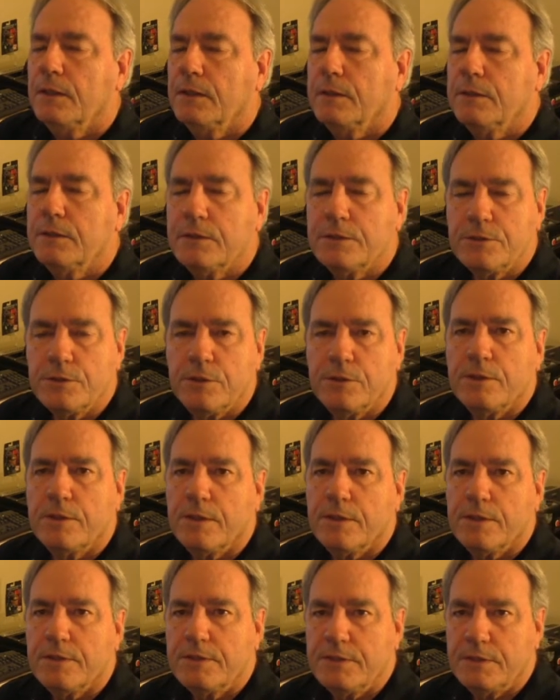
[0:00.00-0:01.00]
going to turn
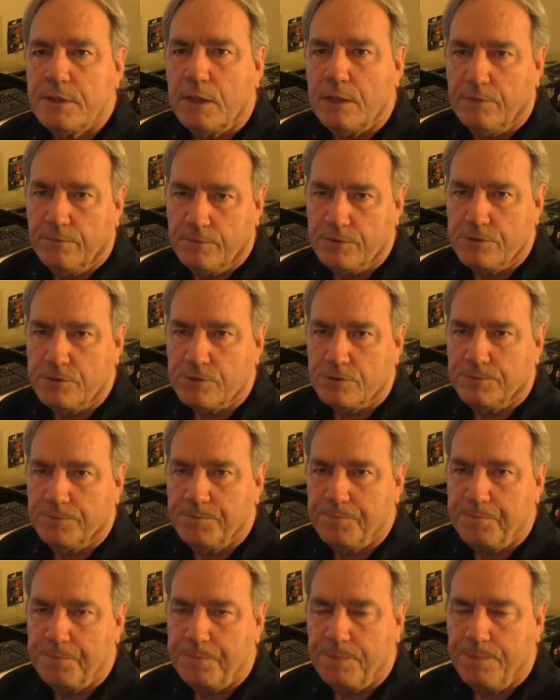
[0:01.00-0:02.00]
on the
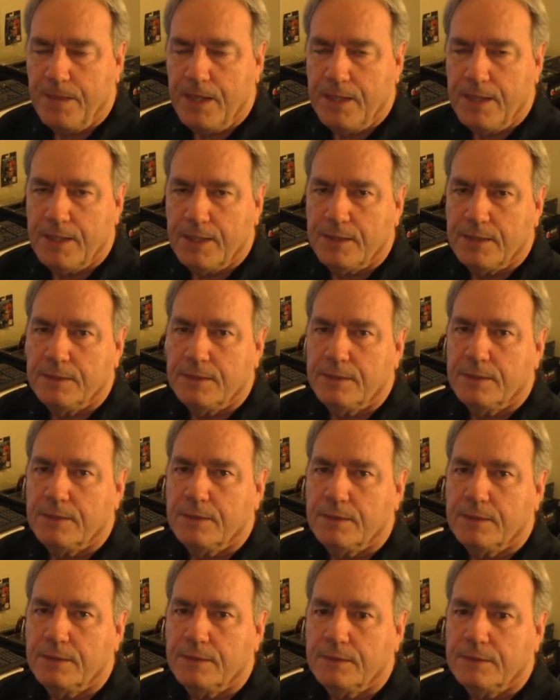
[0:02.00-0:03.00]
television
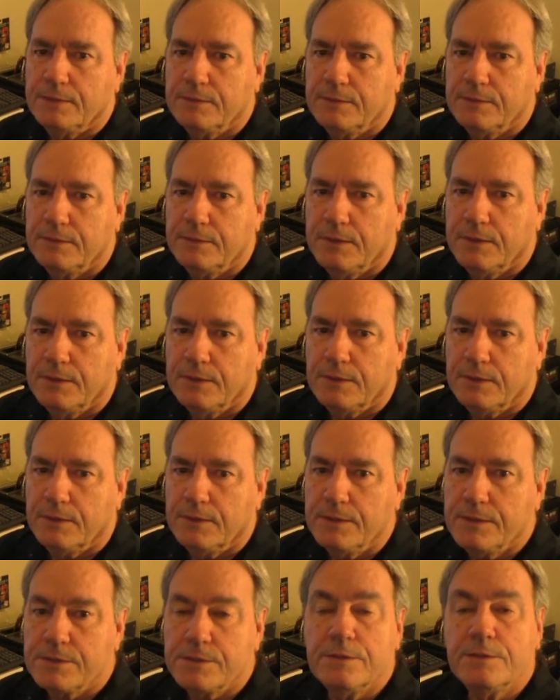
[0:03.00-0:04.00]
and
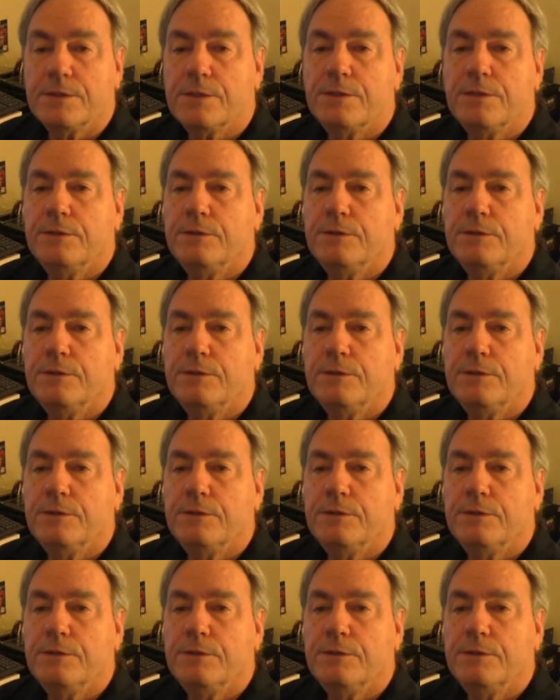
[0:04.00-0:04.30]
listen to the